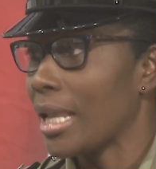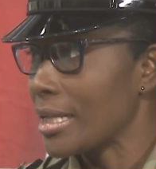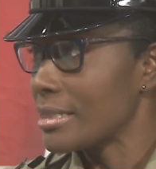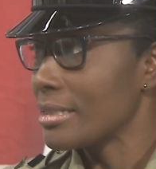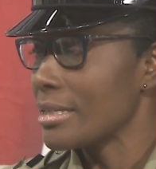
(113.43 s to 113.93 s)

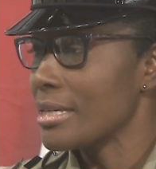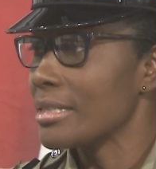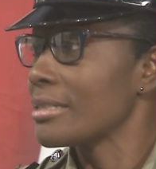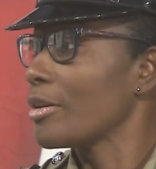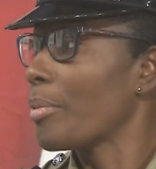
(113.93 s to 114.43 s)
Last thing
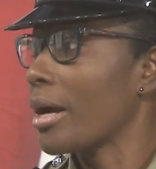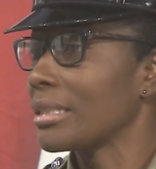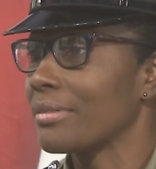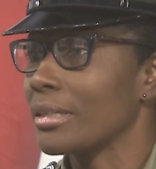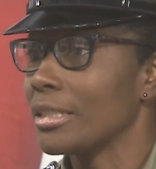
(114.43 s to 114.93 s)
is you
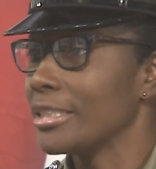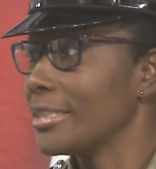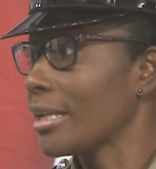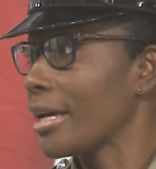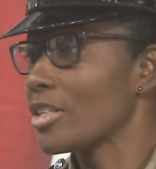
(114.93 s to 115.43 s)
park the vehicle in
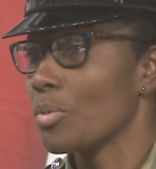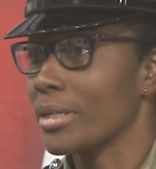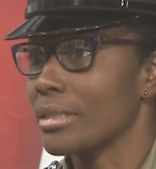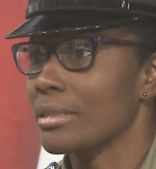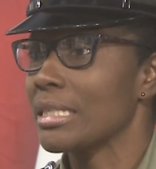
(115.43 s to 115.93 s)
the night, you
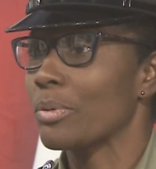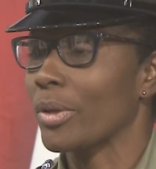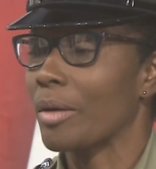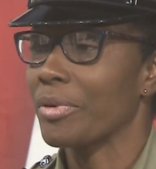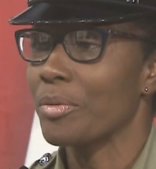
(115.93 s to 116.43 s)
went to sleep, you
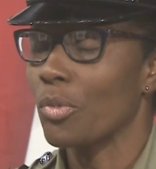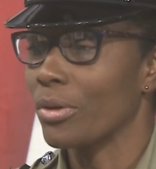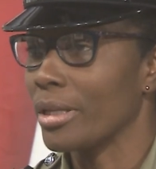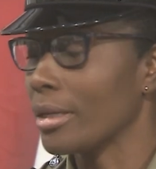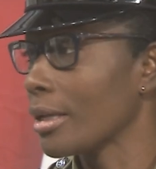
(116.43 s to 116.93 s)
wake up in the
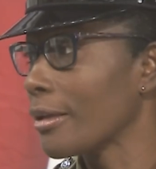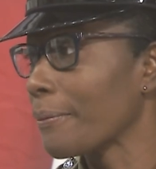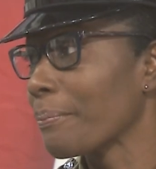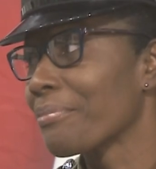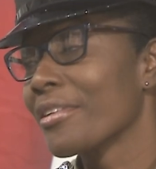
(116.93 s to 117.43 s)
morning. No
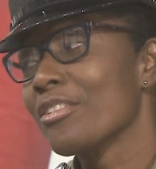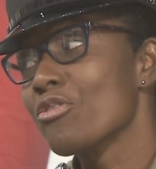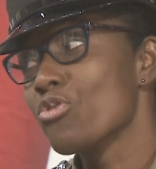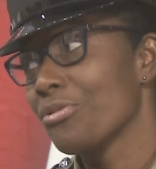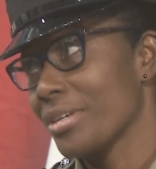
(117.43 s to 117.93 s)
vehicle. The
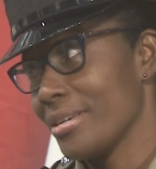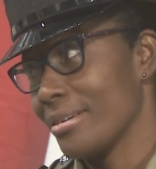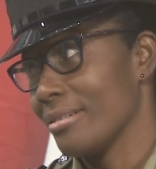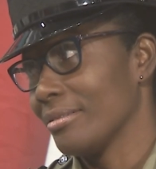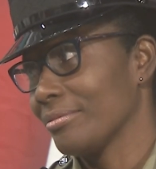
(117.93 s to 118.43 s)
vehicle no
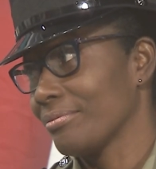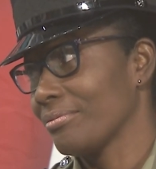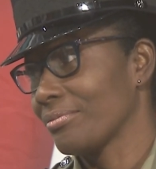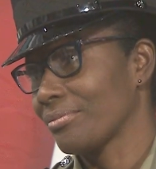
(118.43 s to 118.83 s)
vehicle. Gotcha.